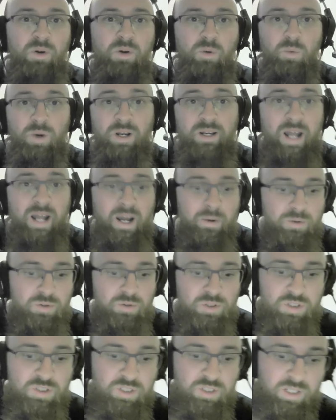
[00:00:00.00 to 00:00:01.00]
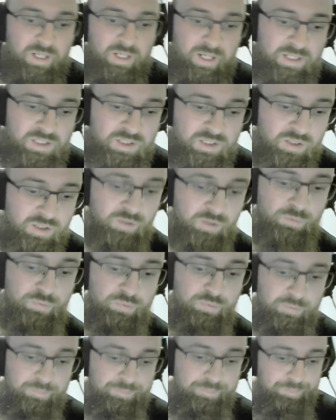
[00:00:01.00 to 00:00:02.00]
Where now it was just a case of,
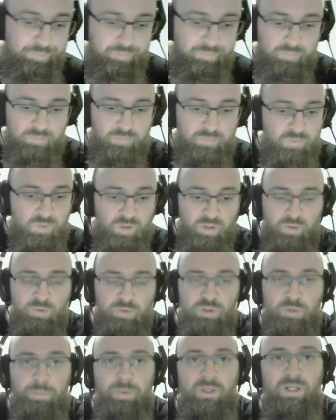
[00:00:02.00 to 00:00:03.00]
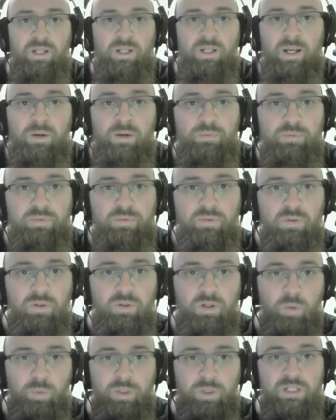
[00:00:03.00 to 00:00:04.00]
it was a PDF,
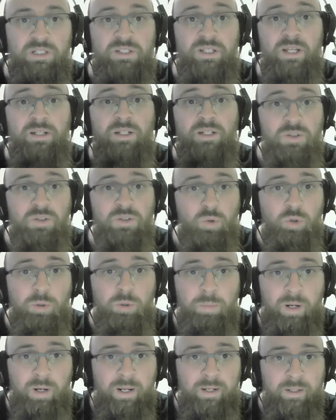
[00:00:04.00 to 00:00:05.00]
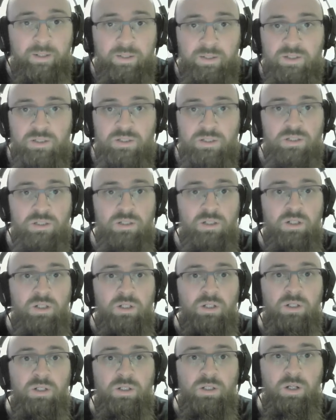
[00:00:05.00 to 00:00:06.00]
we could send it to all the players,
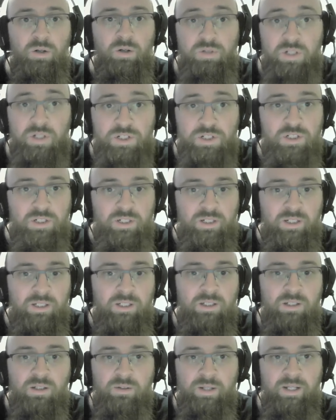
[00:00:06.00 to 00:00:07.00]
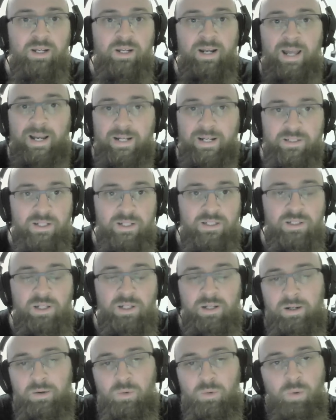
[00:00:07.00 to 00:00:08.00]
digitally. They could access
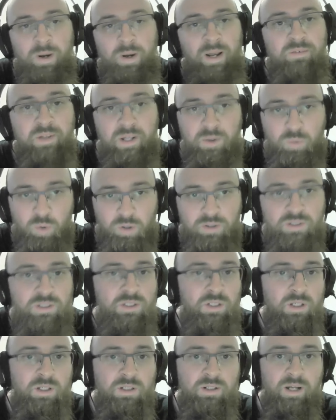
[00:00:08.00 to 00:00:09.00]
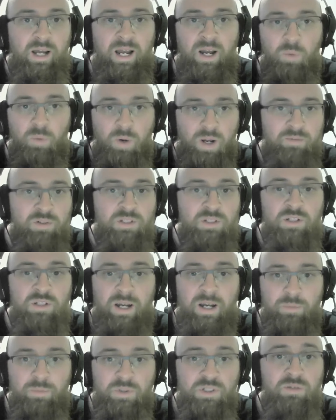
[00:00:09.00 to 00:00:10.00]
it whenever they wanted at whatever
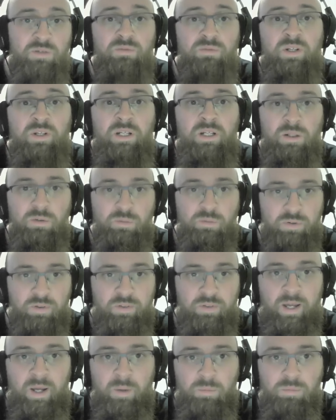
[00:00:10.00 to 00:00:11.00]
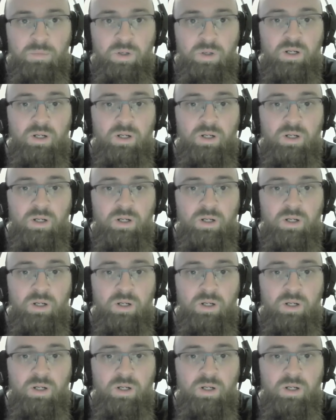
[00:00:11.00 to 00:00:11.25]
time was convenient for them.